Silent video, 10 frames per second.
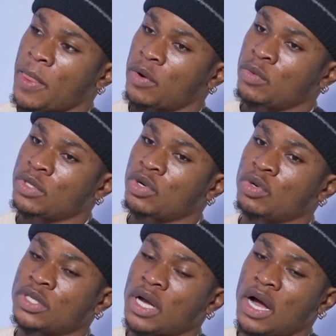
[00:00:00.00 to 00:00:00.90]
With
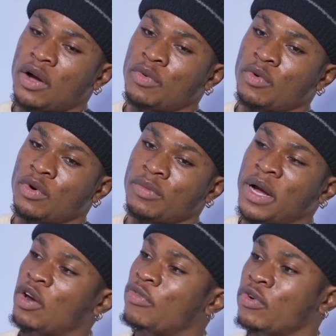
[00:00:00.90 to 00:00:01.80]
Ozzy, my
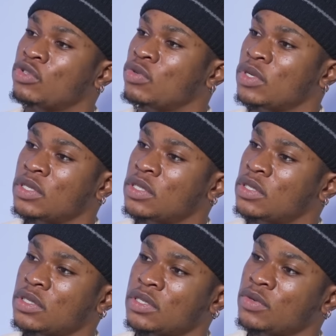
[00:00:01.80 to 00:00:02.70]
love for
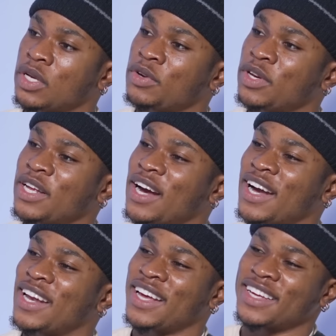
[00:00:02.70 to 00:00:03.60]
twins is really, really
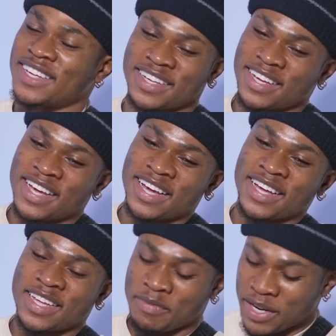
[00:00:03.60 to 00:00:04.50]
high. Like,
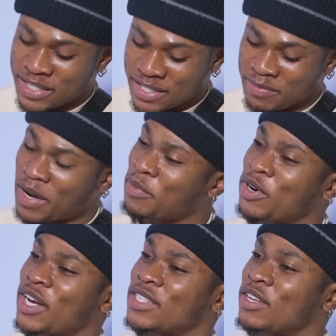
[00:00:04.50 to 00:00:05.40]
imagine my
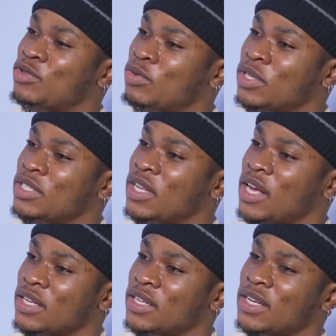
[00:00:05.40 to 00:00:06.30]
brothers are twins.
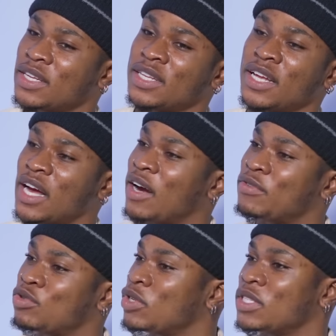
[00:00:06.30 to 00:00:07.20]
Like, then I
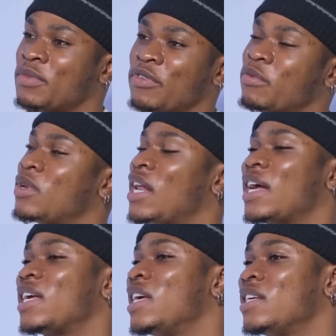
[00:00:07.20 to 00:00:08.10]
have twins in my family,
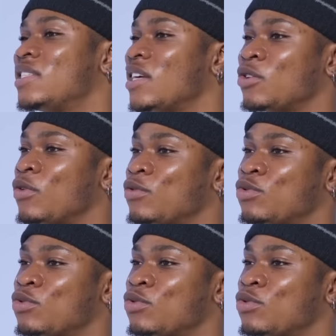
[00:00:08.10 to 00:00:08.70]
like 8 set of